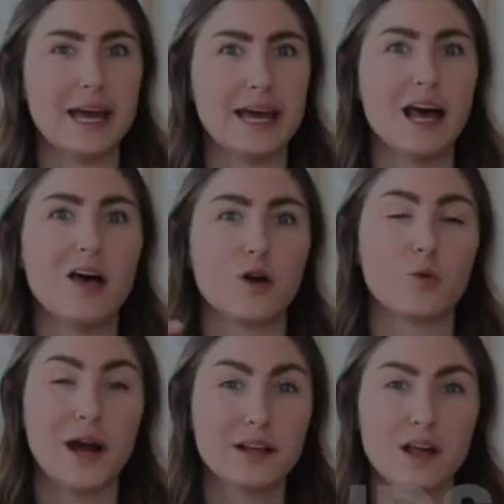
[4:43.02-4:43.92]
get
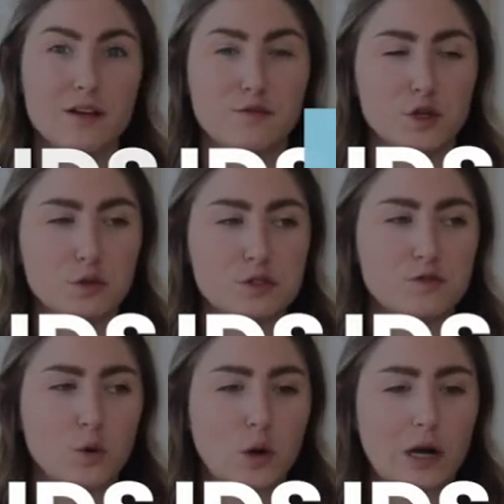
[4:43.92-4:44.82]
quite a lot of views
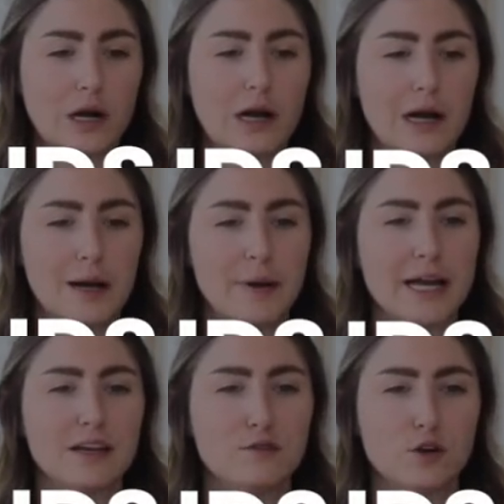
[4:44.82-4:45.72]
for,
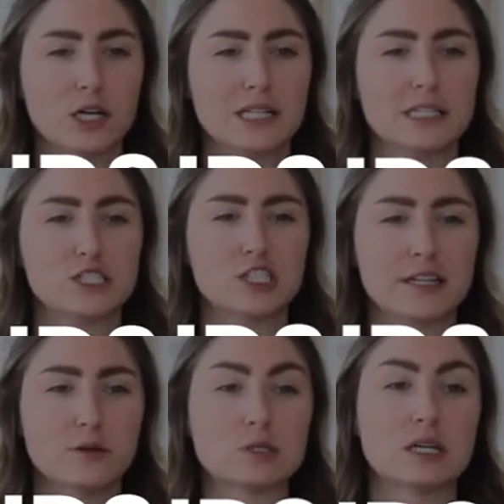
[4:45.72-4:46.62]
I converted this
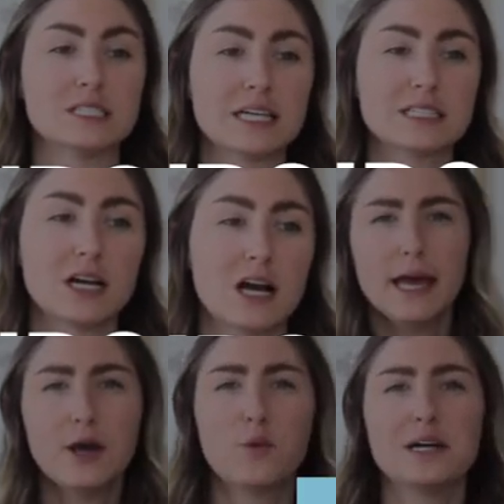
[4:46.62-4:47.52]
trend that was on TikTok.
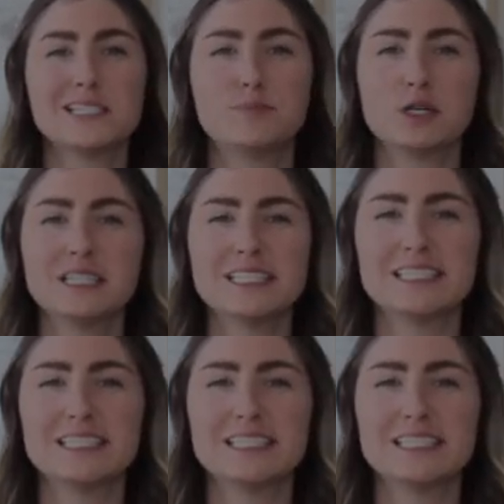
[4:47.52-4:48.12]
It was put